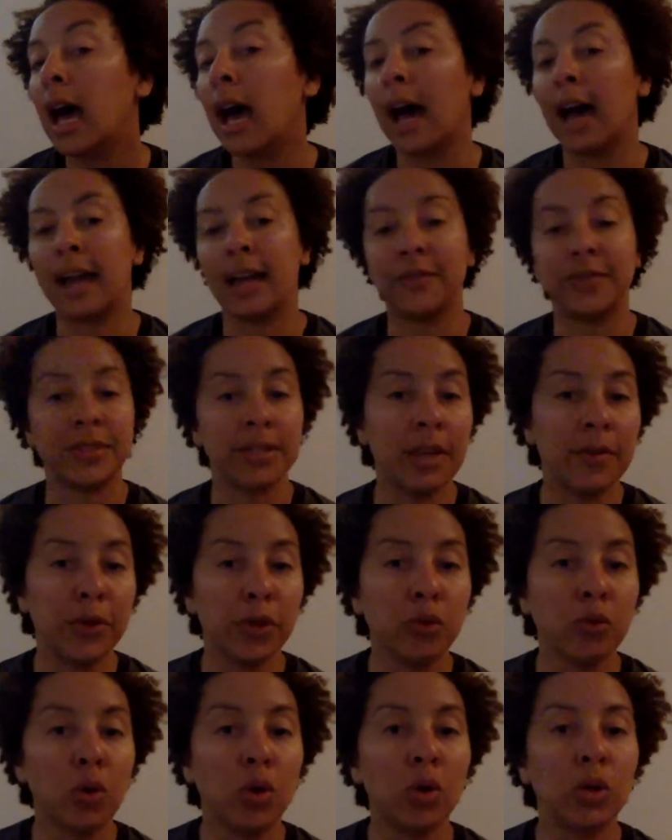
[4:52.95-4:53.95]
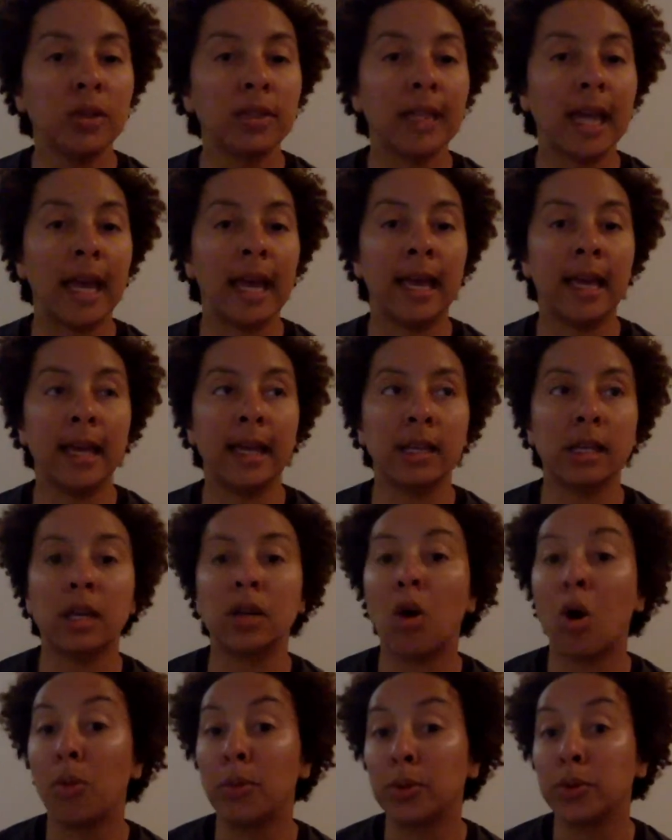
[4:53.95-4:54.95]
I have a 7-year-old and
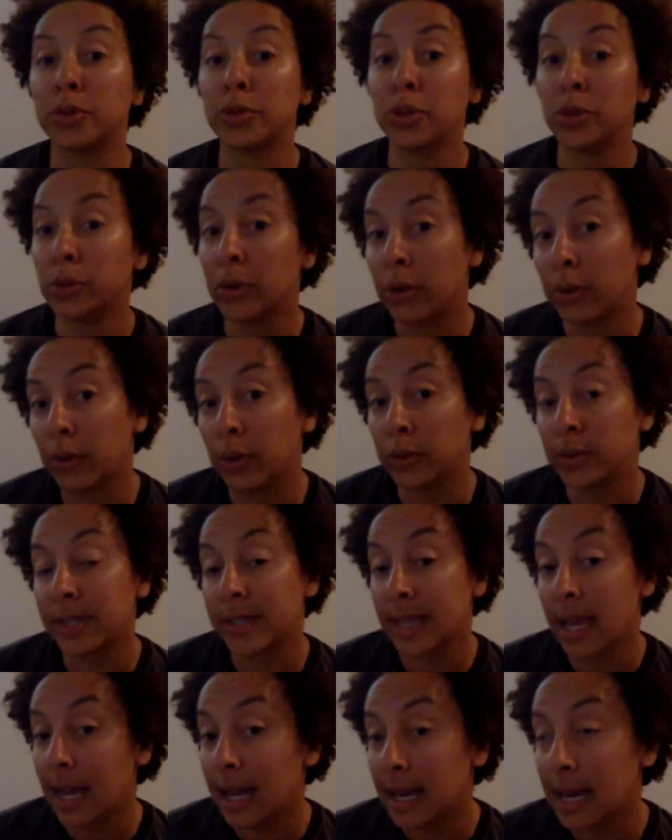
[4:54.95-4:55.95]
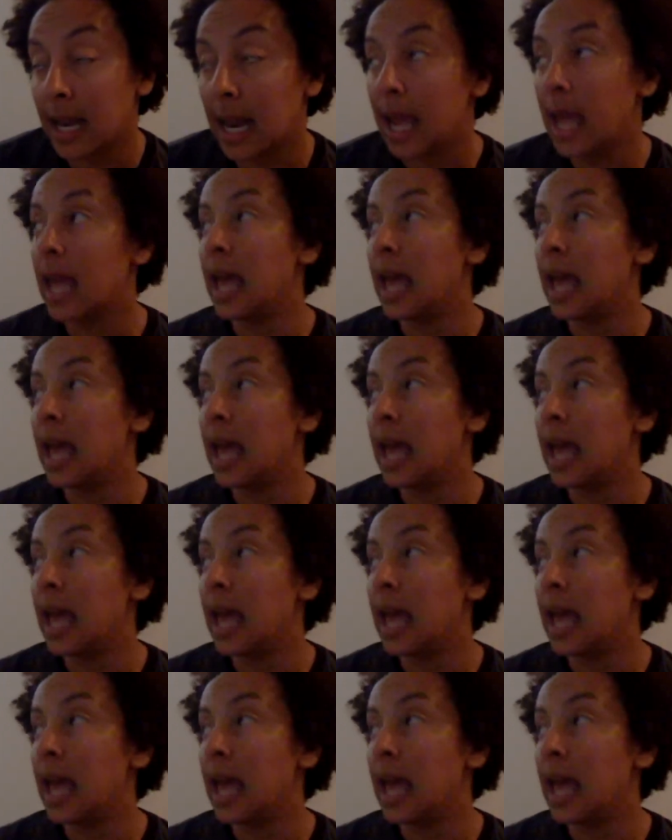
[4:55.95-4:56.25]
an almost 2-year-old son.